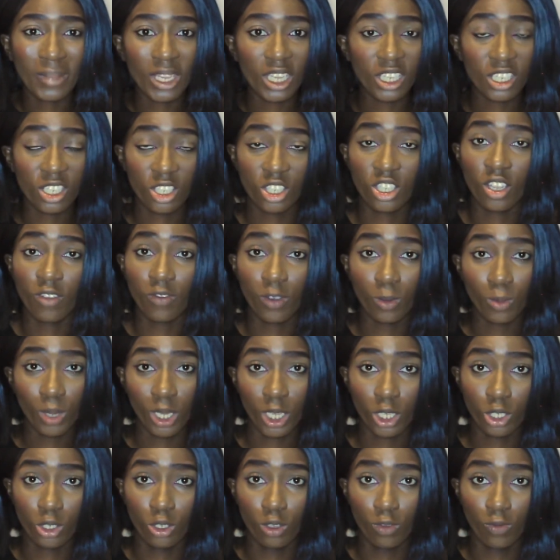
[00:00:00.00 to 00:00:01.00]
there's nothing we
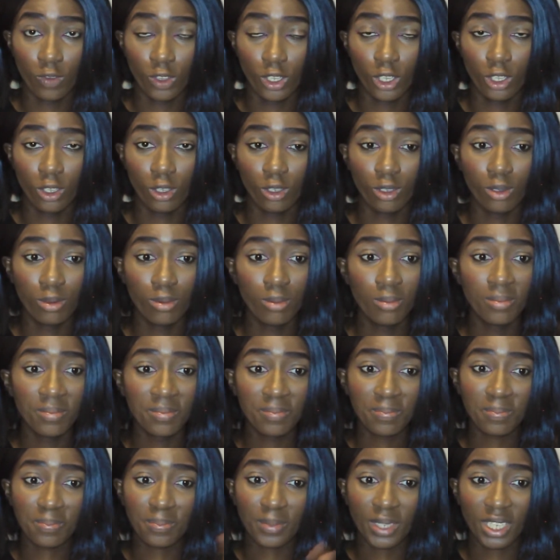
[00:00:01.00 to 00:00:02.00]
can do for you,
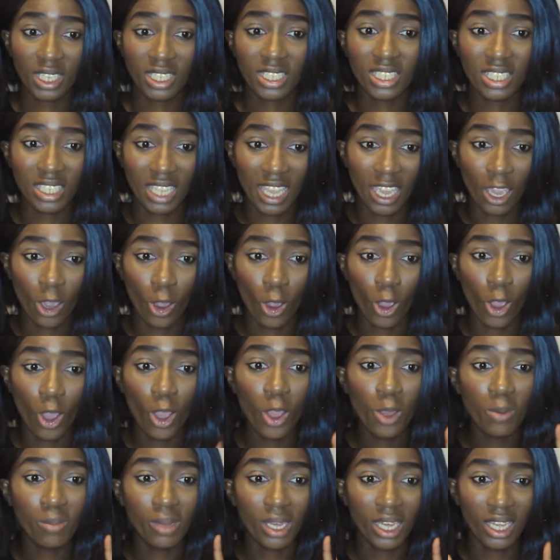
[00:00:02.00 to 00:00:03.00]
stay at
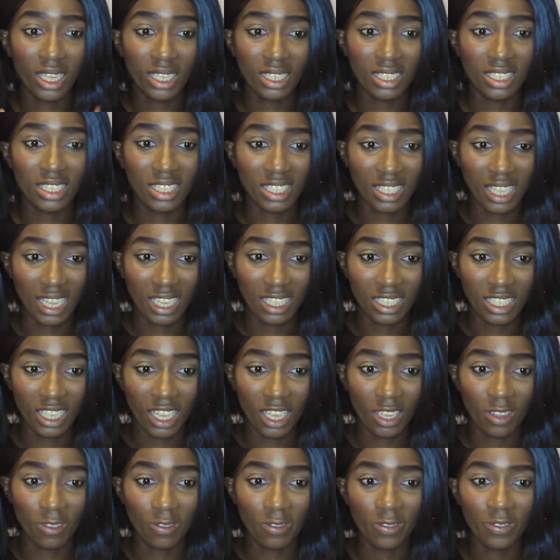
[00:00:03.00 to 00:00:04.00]
home and stay
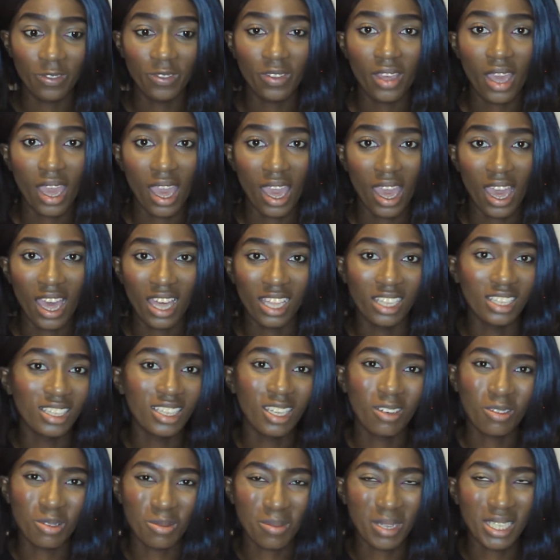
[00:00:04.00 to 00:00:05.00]
safe. And
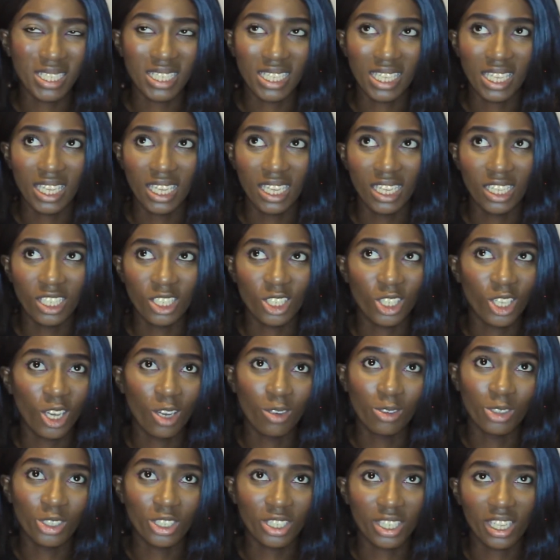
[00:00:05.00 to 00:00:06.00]
that was basically it. So I
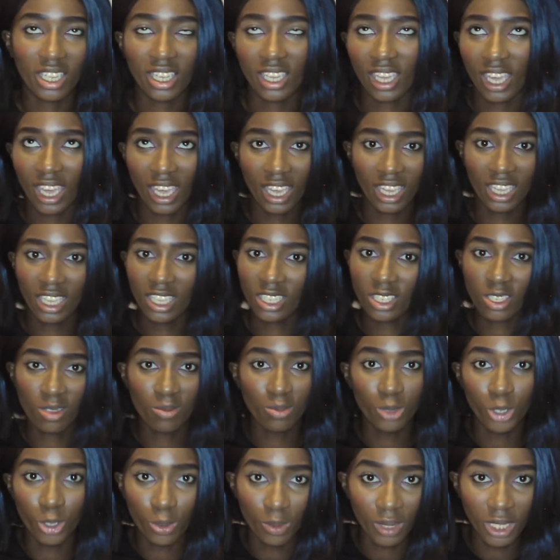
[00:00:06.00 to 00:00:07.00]
was just like, okay, I guess I'm
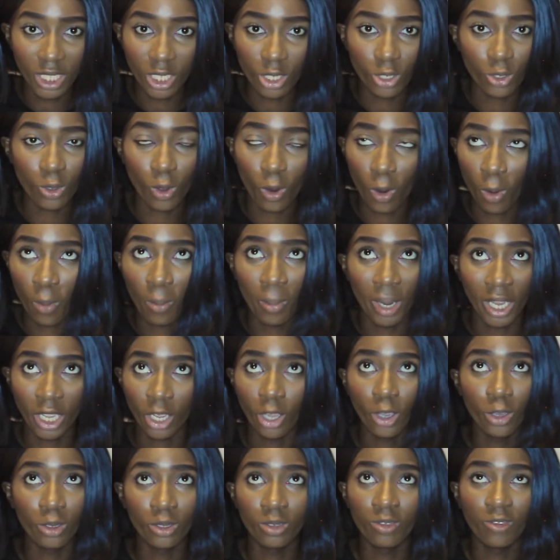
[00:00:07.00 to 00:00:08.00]
doing this on
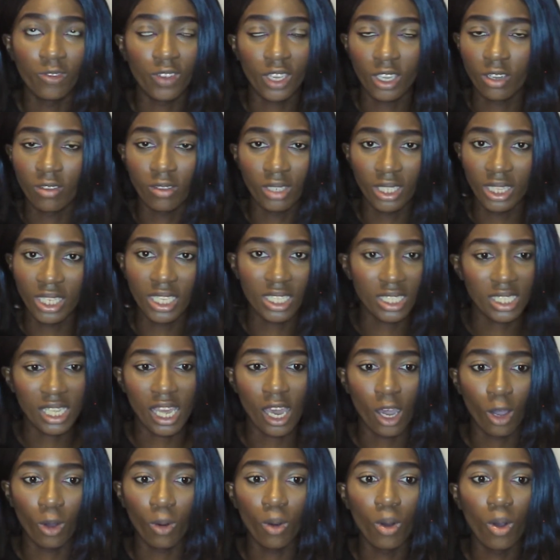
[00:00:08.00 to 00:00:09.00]
my own, figuring this
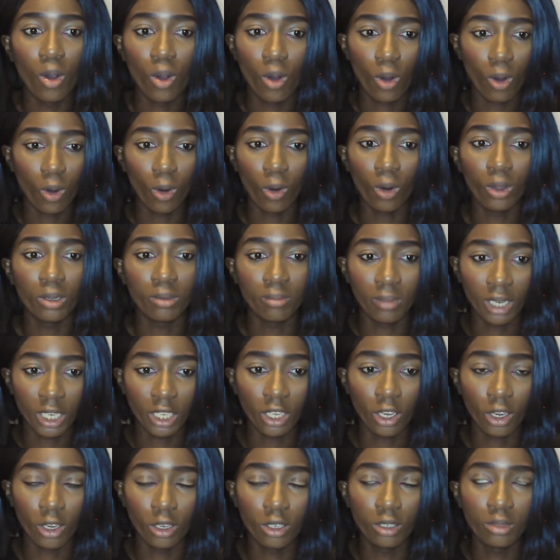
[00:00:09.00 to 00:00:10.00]
out on
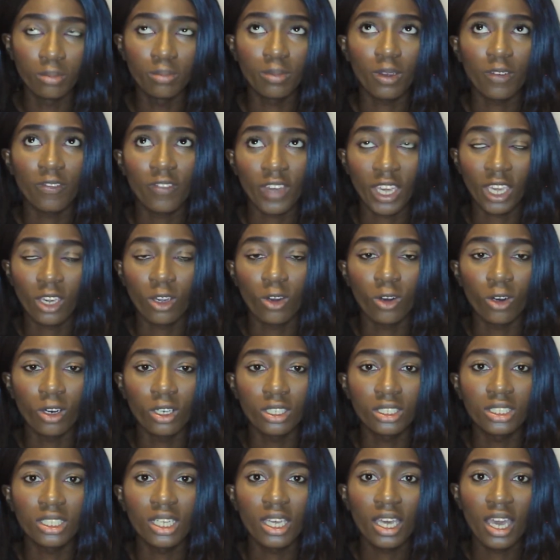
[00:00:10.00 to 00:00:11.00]
my own. But thank
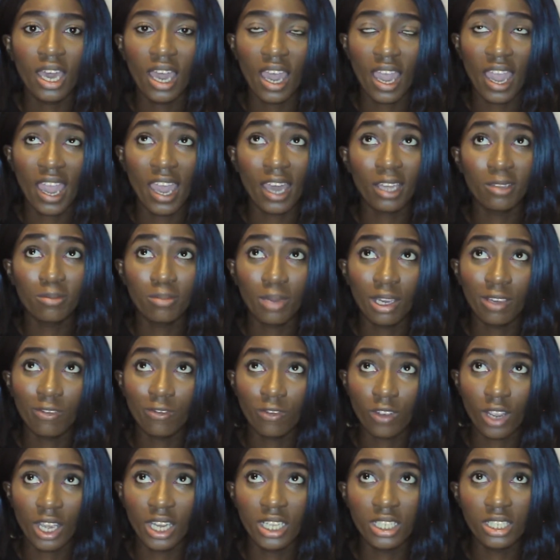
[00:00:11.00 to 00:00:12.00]
God I had my
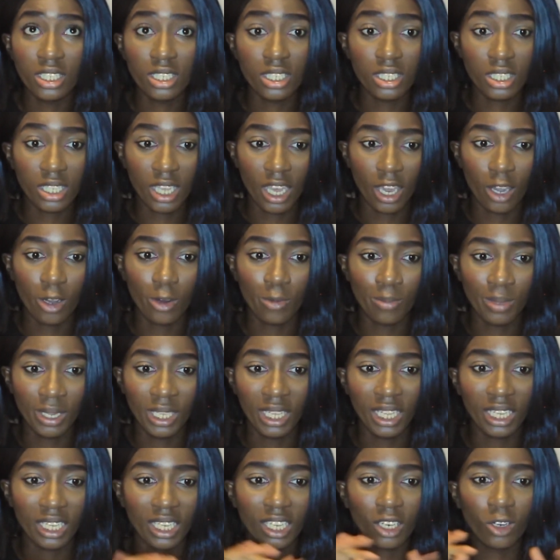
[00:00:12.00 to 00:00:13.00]
friends to help me.
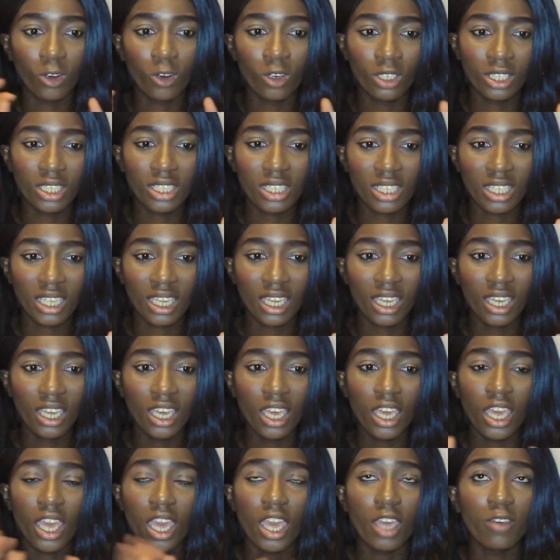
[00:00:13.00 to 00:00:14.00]
Like, honestly,
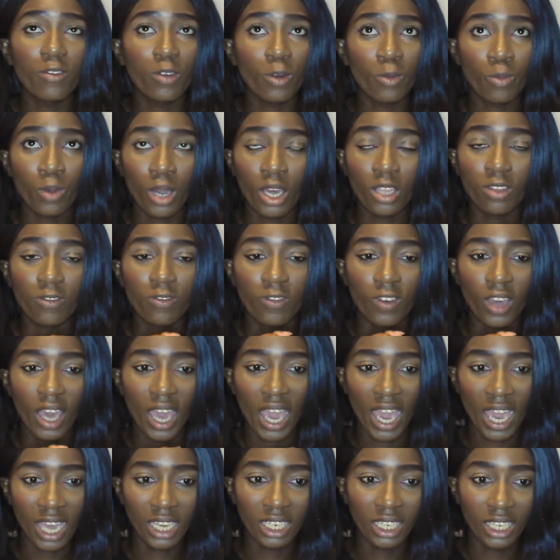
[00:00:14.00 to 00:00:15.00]
if it weren't for
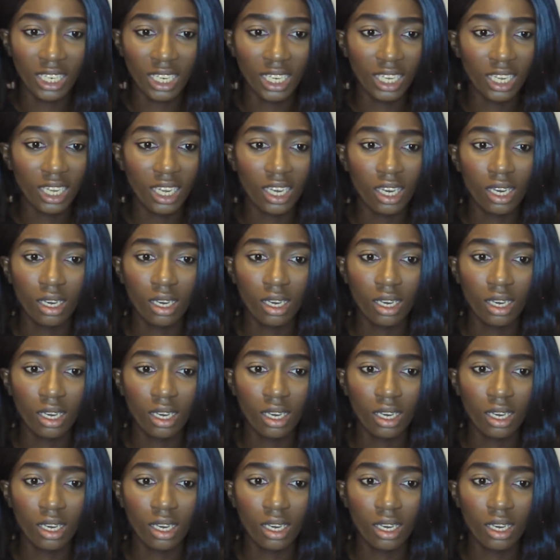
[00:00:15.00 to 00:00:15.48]
Annie,